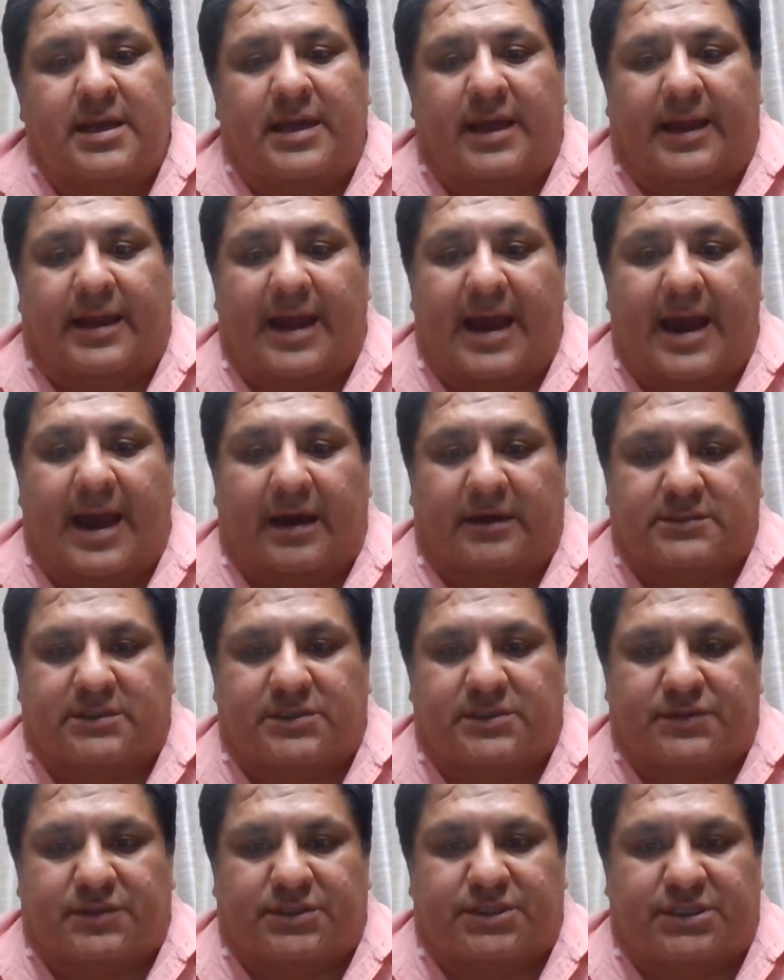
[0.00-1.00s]
and how
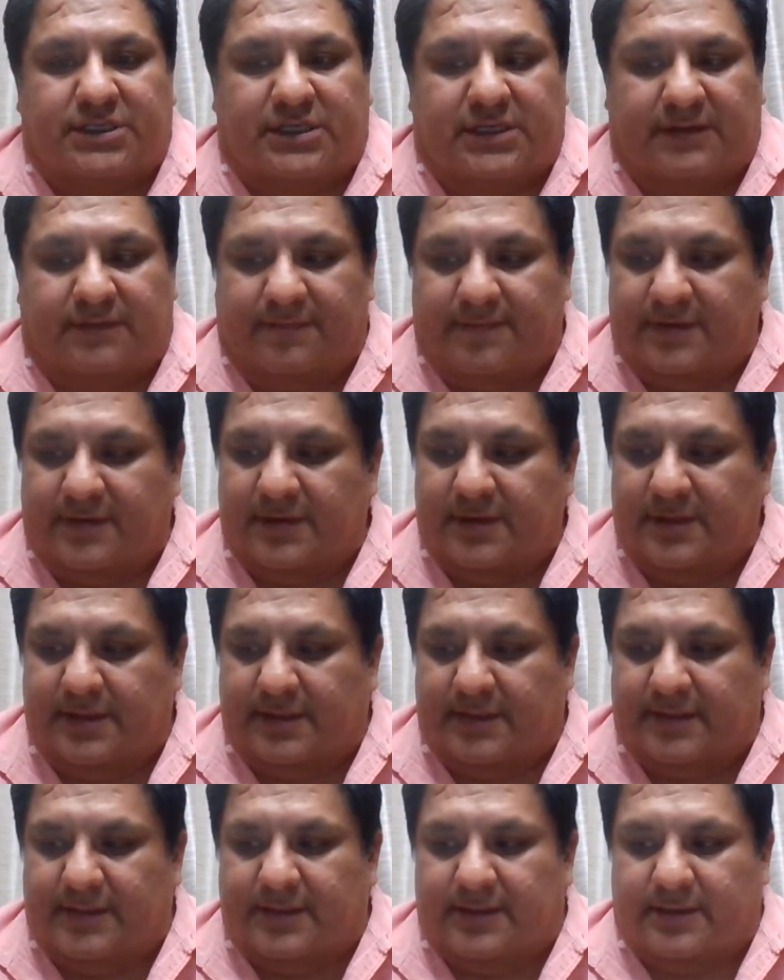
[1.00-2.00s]
to achieve
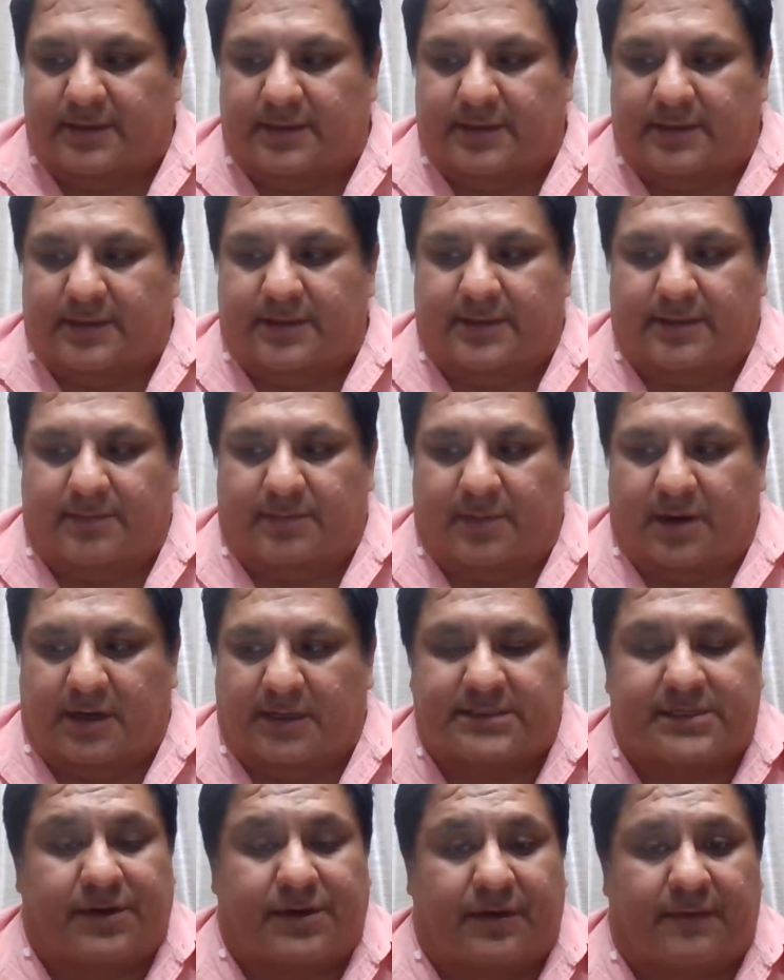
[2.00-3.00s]
the
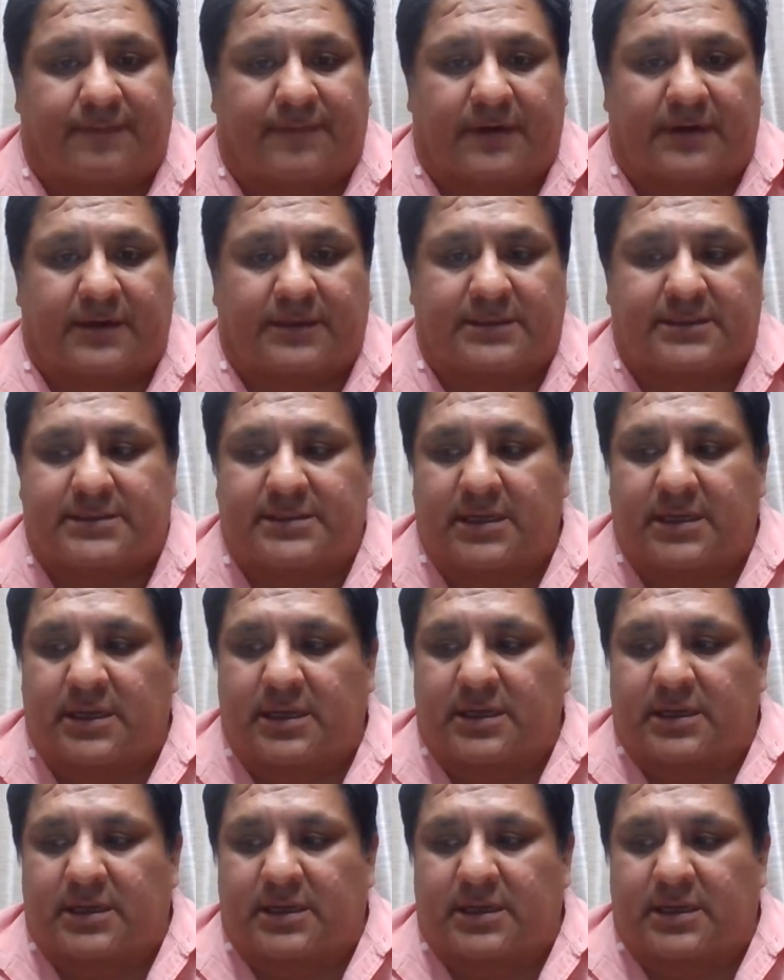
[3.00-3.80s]
monetary funds.